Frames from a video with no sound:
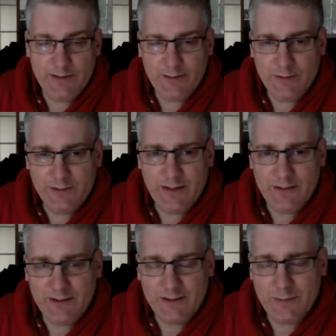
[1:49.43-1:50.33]
So it's not
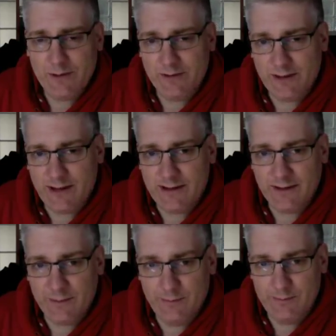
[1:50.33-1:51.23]
just about
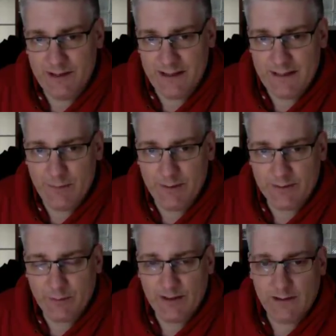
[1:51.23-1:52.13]
selling the
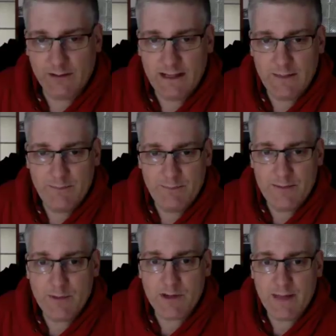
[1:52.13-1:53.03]
ebooks. What'll keep
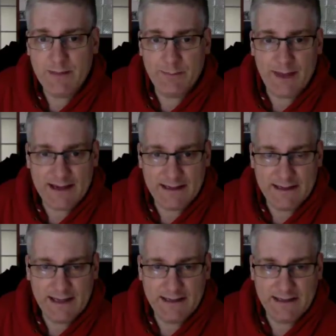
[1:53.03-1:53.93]
people coming back
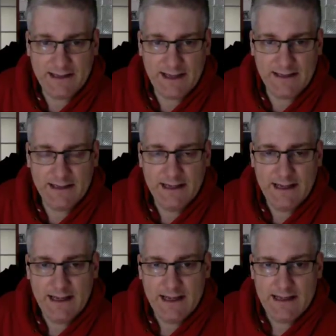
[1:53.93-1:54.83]
again and again
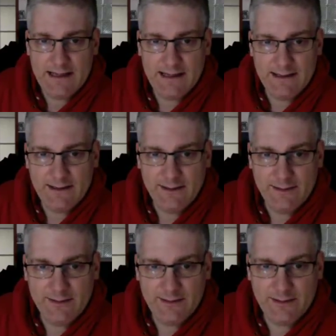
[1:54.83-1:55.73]

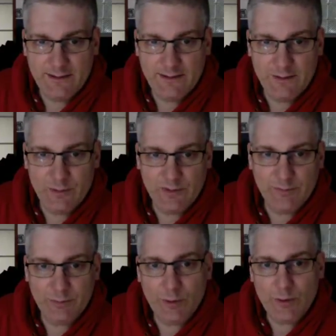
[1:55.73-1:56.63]
is to
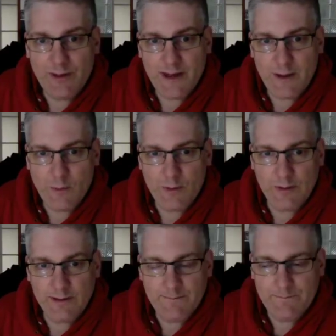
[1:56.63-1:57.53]
explore that
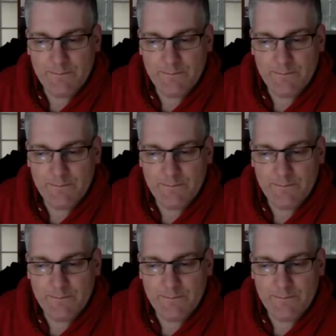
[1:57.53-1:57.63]
world.